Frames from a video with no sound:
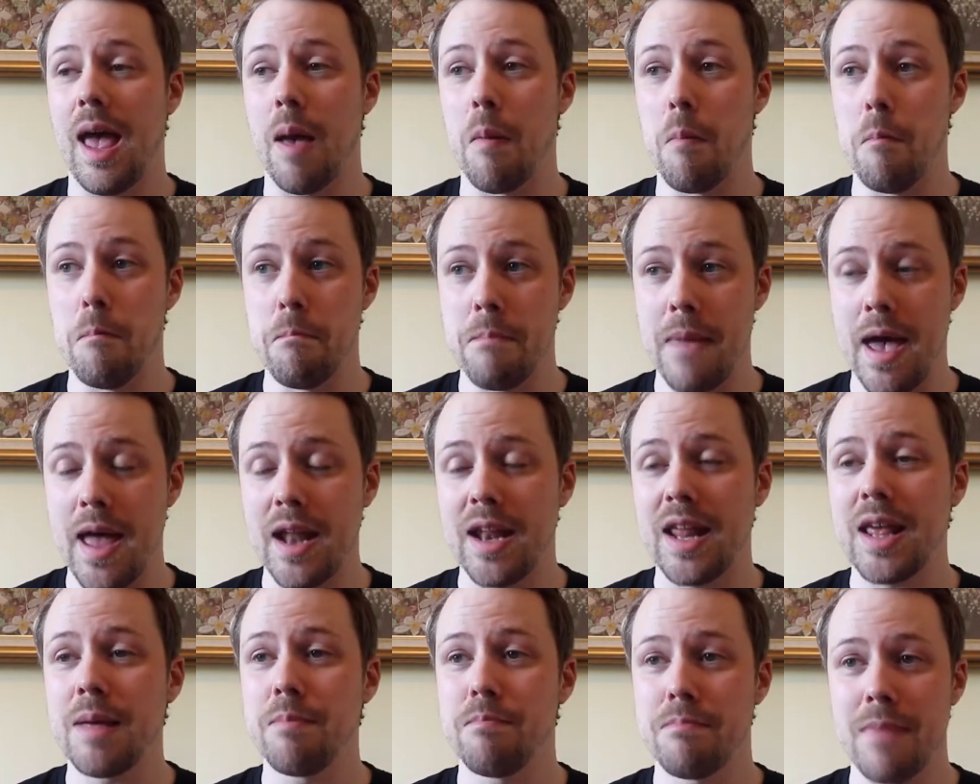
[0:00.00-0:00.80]

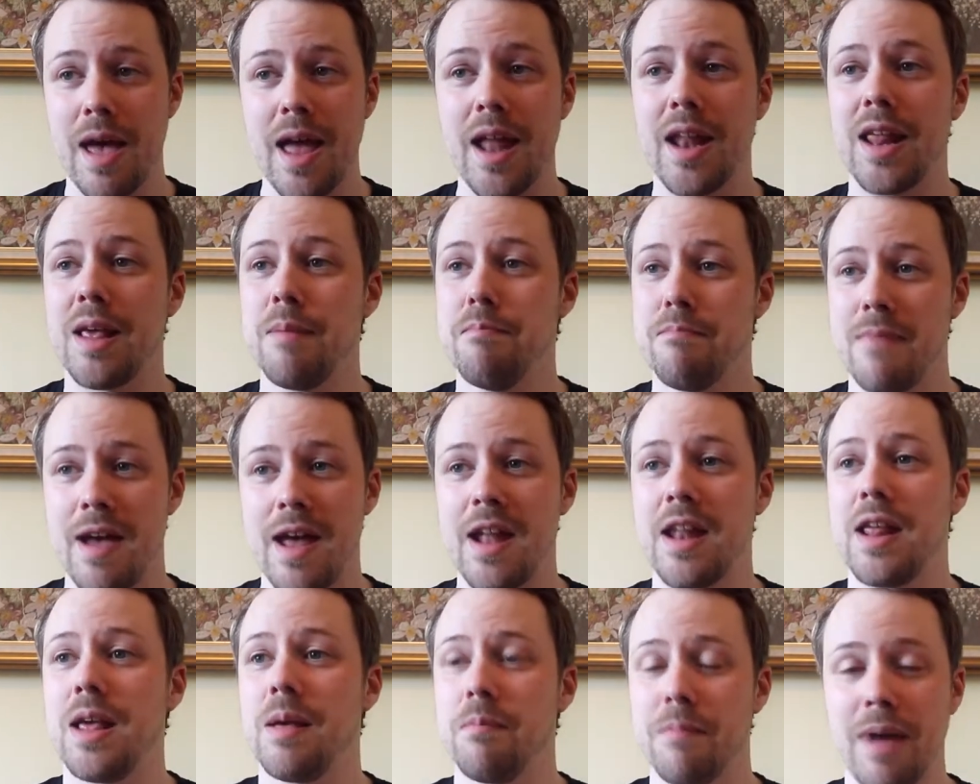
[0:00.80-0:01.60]
many
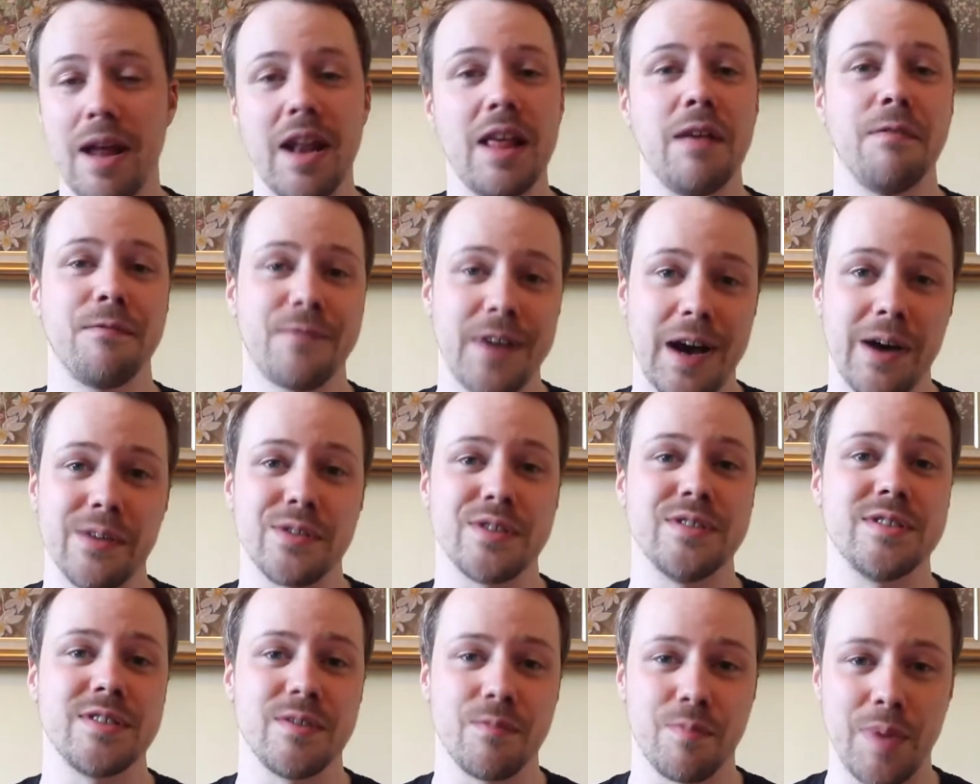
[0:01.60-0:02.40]

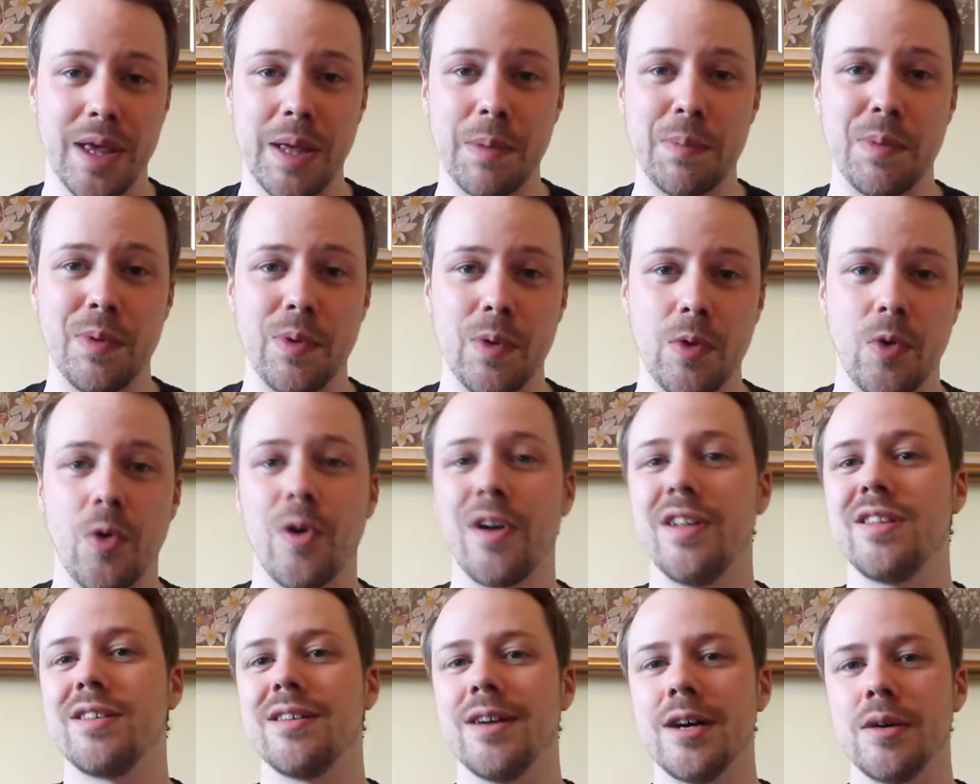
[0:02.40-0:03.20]
thousands of people
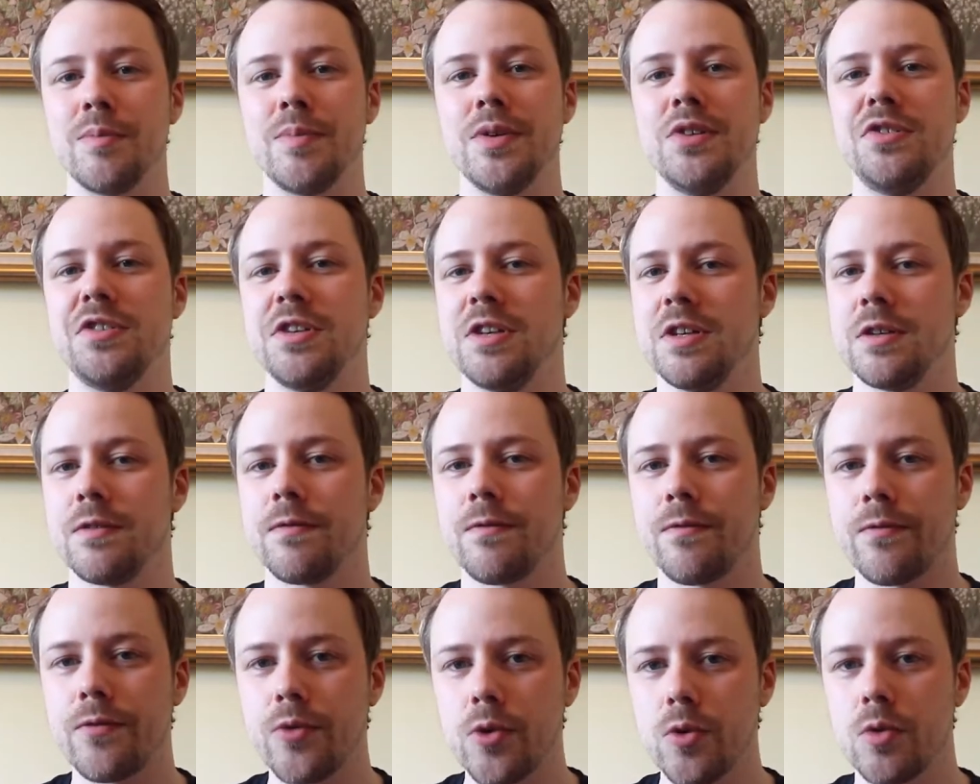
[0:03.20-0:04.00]
got into RPGs
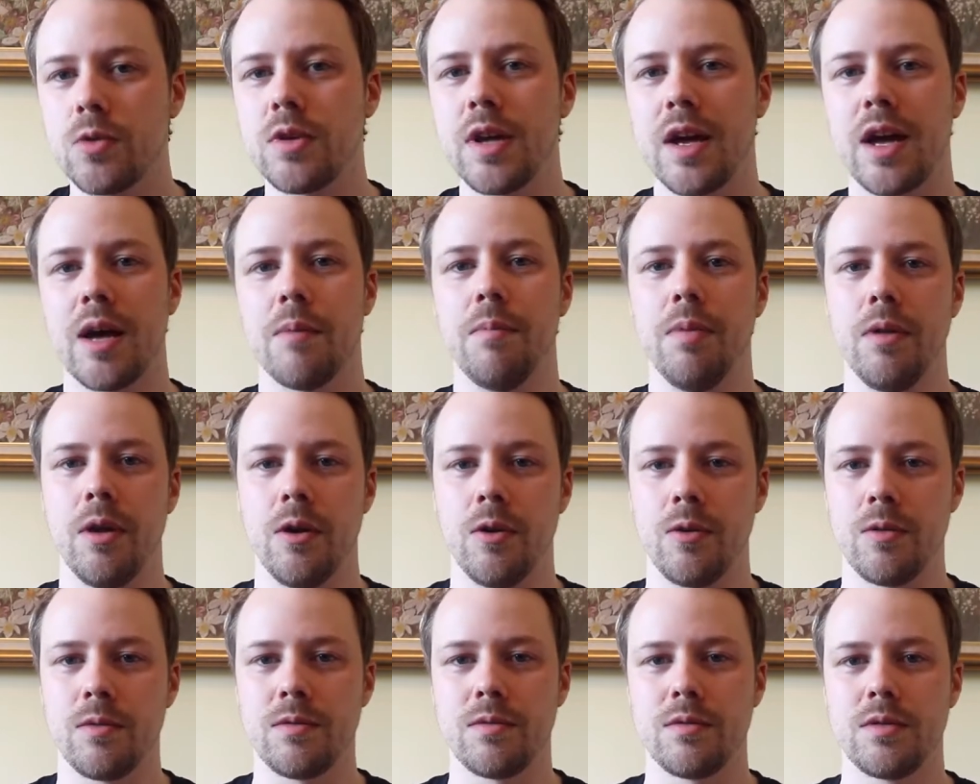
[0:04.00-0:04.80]
through Diablo.
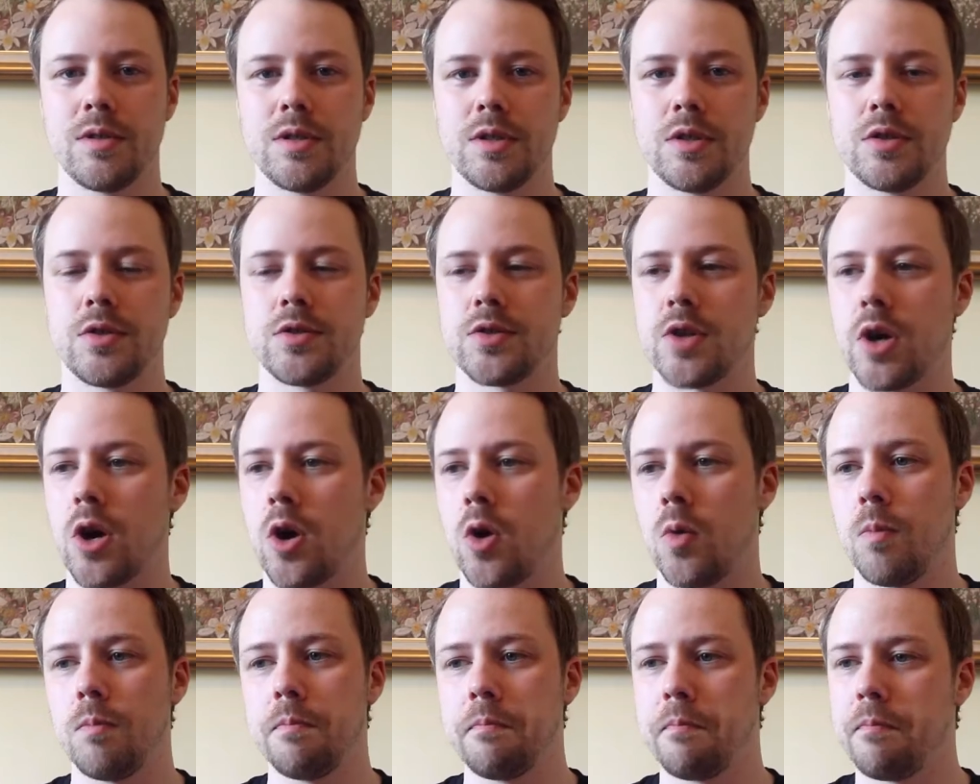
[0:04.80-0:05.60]

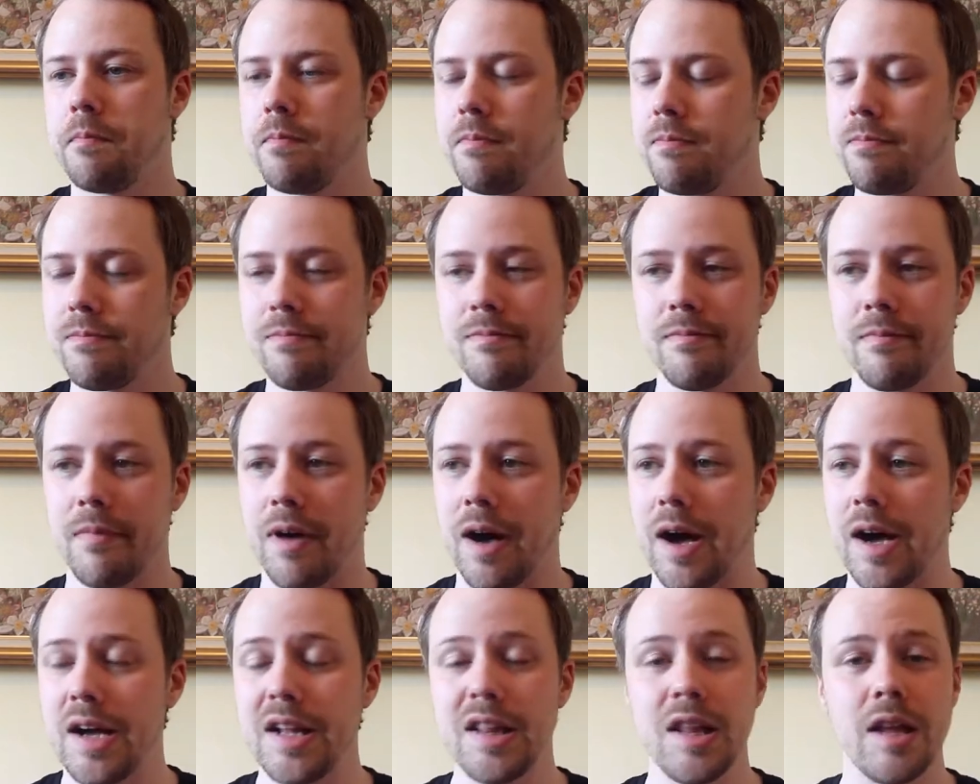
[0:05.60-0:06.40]
So,
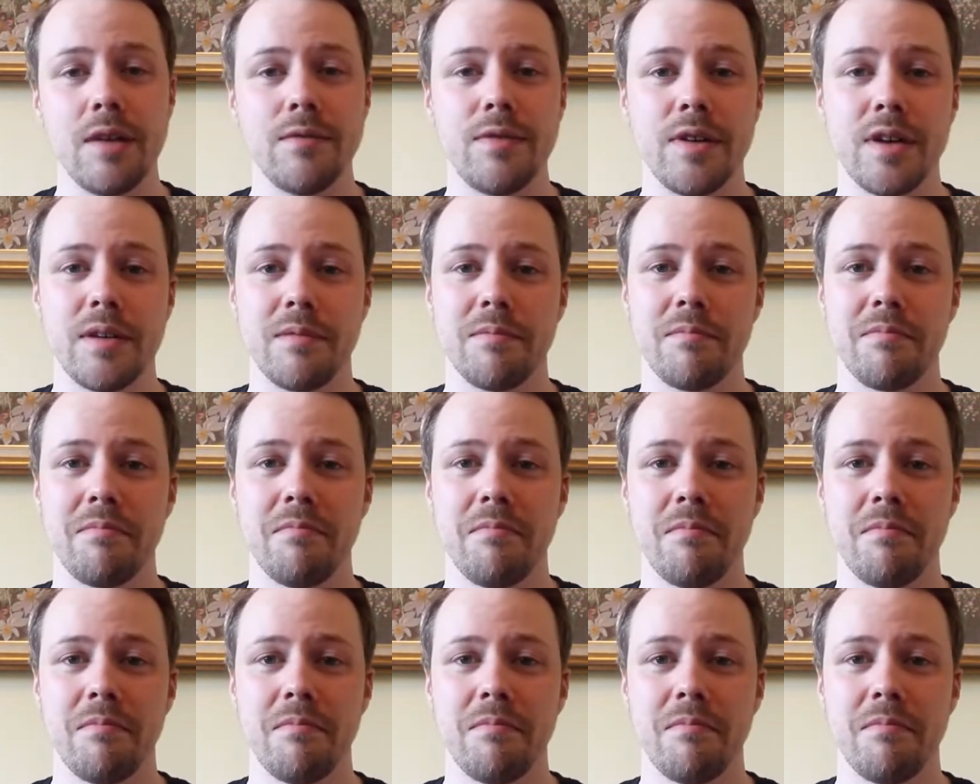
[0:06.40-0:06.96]
I love it.